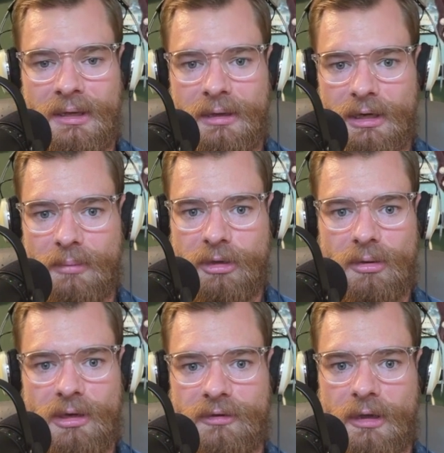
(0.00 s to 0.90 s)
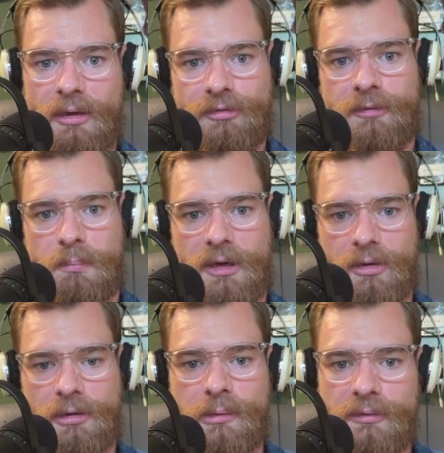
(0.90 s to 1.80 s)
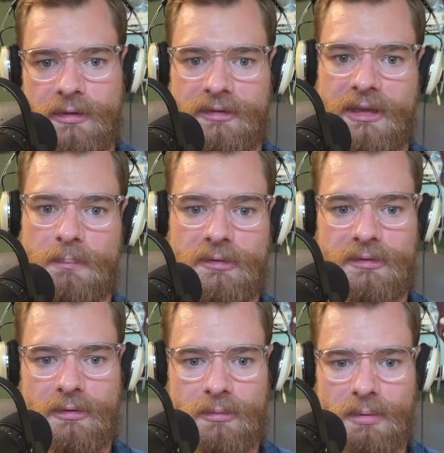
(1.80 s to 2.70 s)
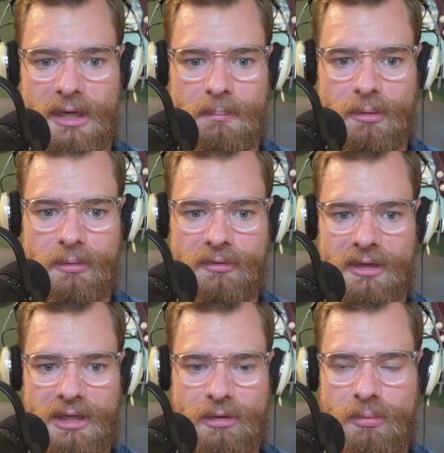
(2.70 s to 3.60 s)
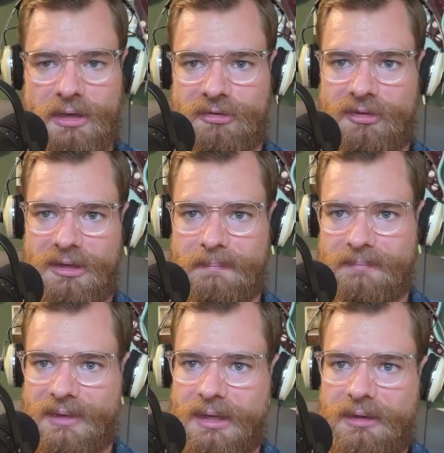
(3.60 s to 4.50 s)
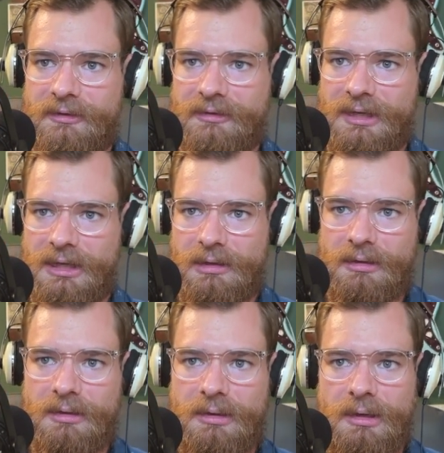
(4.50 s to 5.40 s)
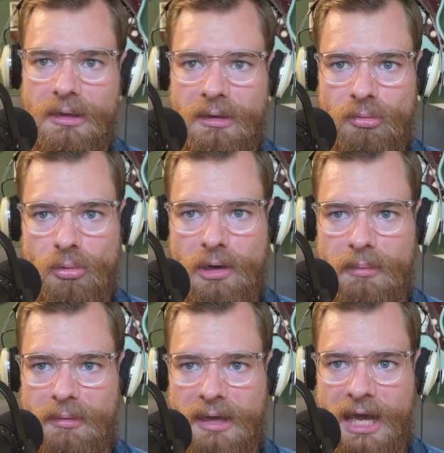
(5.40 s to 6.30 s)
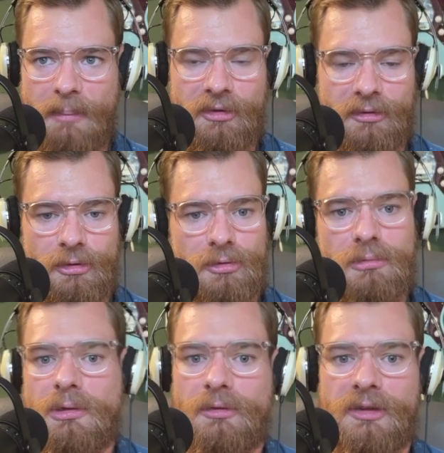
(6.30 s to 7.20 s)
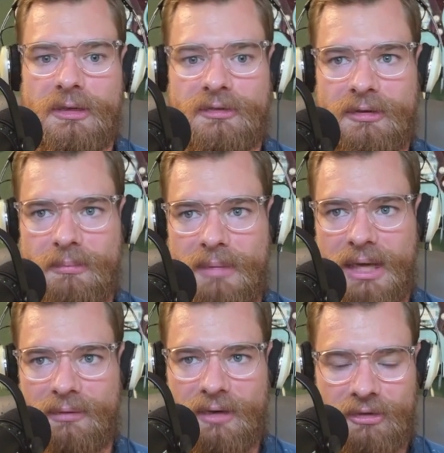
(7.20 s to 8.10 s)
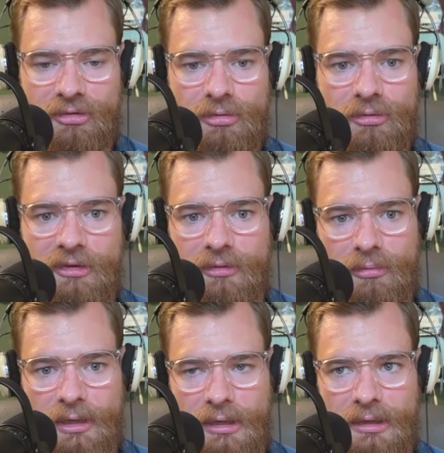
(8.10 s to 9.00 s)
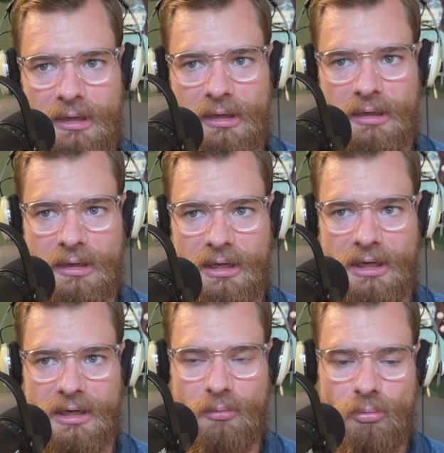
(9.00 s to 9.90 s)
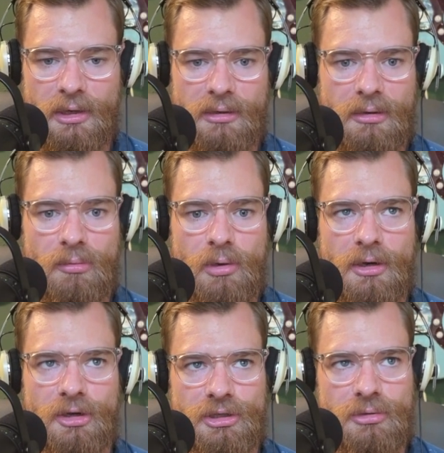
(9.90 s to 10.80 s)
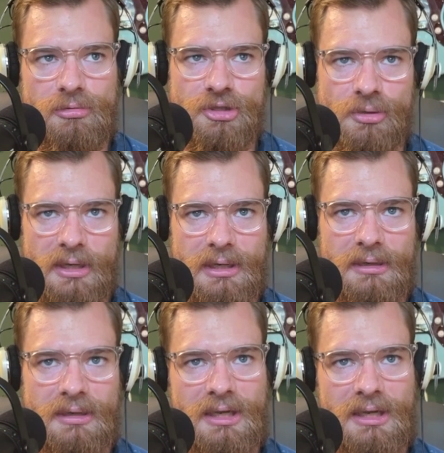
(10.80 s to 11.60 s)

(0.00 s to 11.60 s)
I'm curious. I'll just I'll close this episode by posing a question and saying, what habits are you using to manifest choosing to win? Uh, what what are you doing?